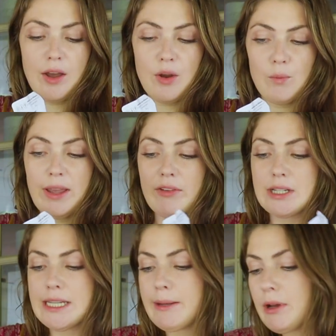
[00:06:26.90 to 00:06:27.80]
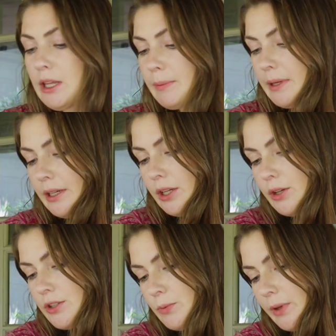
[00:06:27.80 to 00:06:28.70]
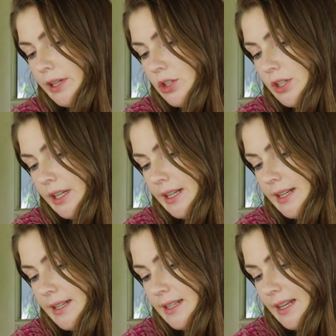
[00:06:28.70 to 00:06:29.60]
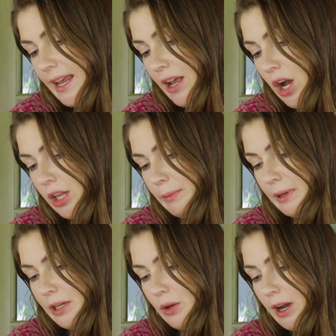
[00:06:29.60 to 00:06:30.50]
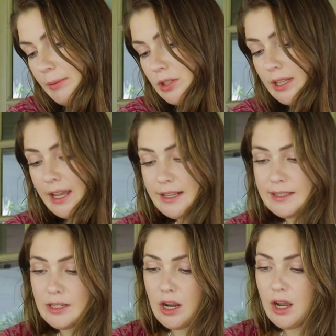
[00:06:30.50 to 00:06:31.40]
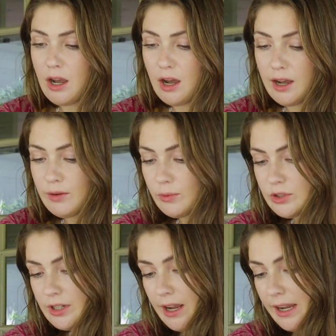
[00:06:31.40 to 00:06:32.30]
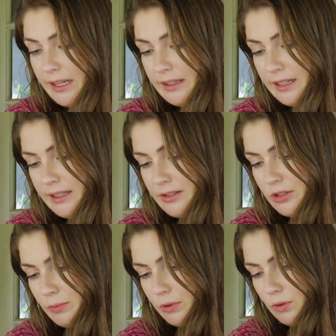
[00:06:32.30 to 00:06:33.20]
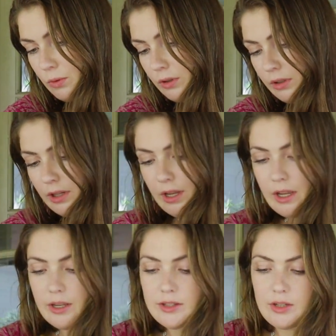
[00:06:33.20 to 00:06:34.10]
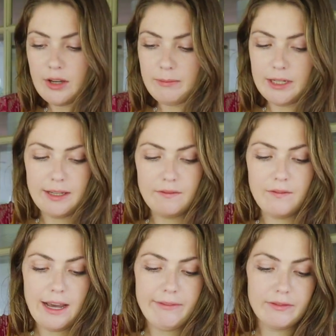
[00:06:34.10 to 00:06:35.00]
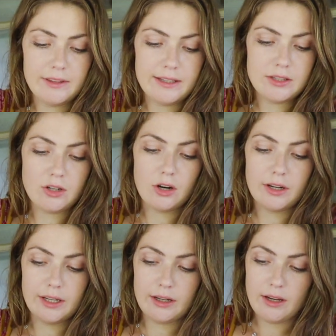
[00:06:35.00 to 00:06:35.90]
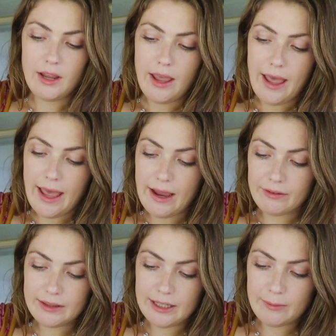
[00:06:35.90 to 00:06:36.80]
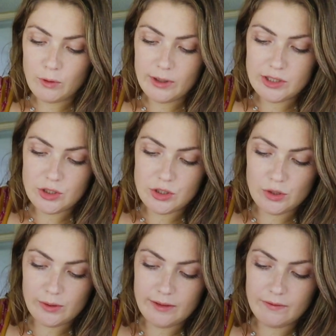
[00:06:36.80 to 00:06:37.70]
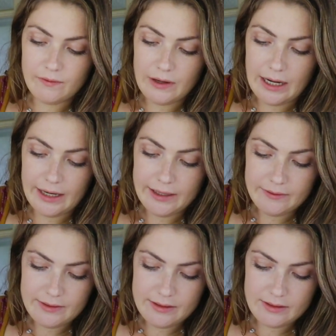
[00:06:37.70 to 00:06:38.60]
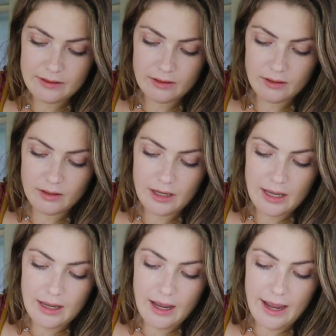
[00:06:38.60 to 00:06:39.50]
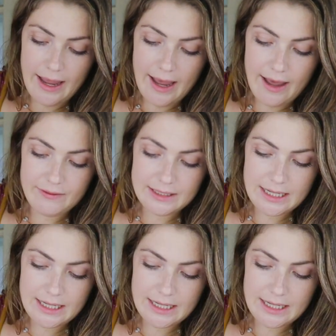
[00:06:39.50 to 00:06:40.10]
We have our tam jalapenos, which is a jalapeno option that is not hot, which I think is super cool. So I'm gonna get 5 of these started. Everything I'm going to do in 5s. I have